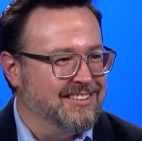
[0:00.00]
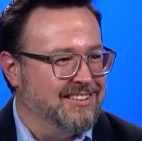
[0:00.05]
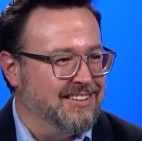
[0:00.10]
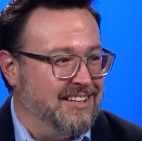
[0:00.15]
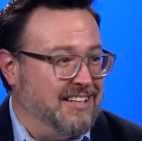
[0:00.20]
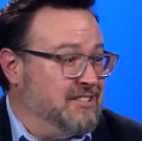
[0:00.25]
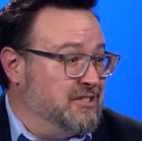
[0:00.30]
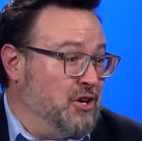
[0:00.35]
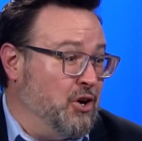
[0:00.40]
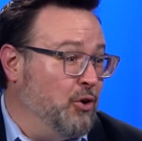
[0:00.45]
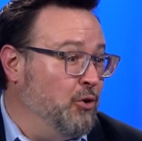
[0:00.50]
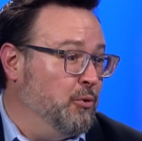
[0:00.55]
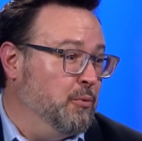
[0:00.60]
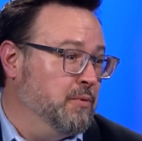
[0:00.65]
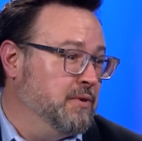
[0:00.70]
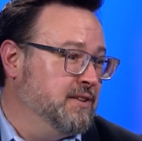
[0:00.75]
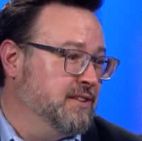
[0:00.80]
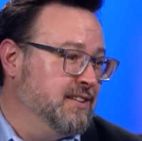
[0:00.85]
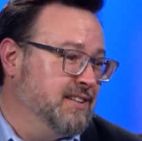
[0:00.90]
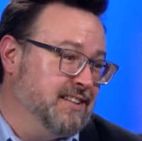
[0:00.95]
this
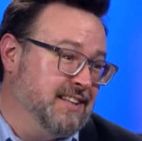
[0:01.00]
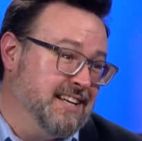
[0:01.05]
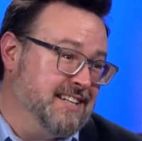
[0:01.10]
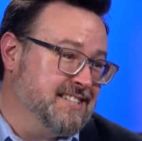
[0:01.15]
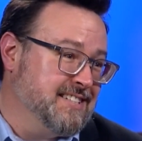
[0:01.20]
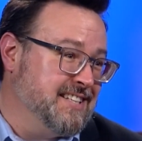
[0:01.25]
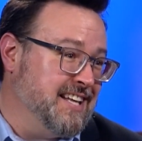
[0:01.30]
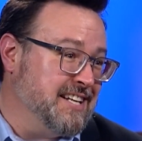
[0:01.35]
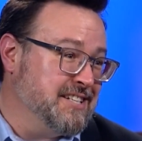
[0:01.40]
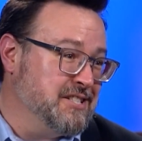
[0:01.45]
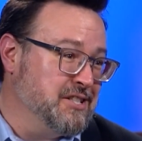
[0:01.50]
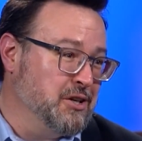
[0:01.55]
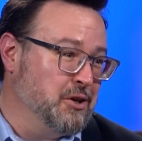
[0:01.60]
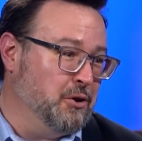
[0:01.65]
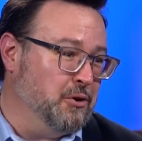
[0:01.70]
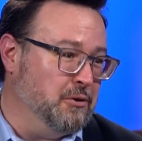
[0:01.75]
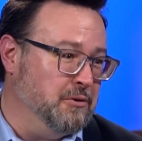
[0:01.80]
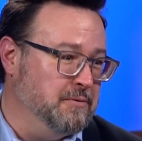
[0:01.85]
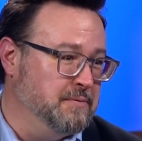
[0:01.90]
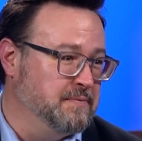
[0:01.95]
home. And that's the goal.